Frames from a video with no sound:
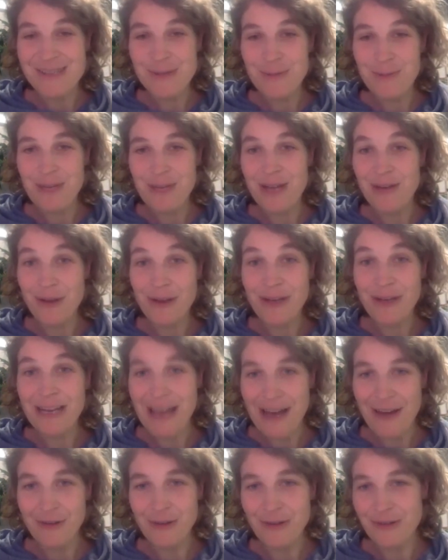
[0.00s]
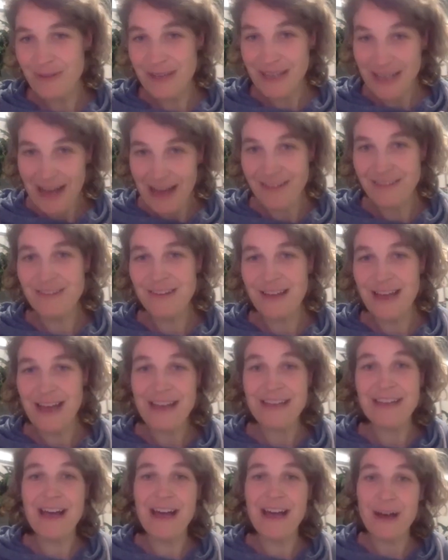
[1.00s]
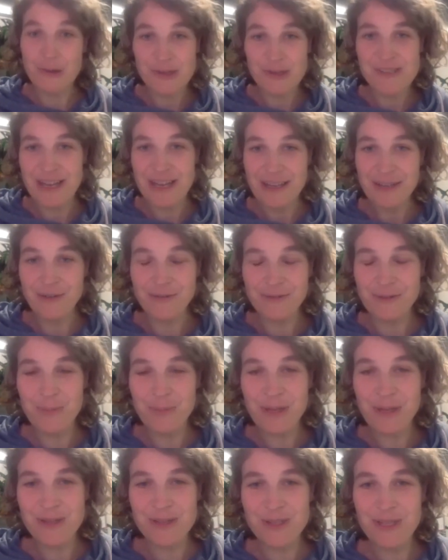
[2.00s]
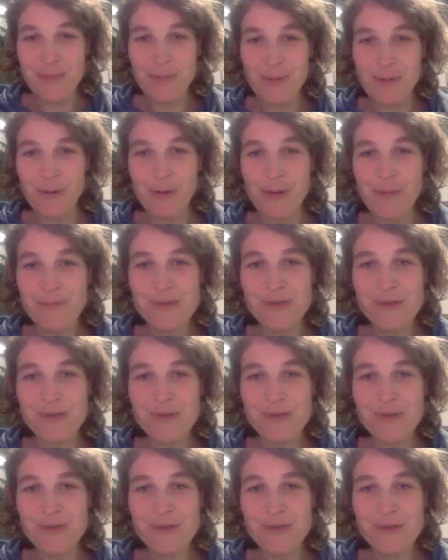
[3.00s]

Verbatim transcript: So we are not allowed, we can't hire outside of the PhD program.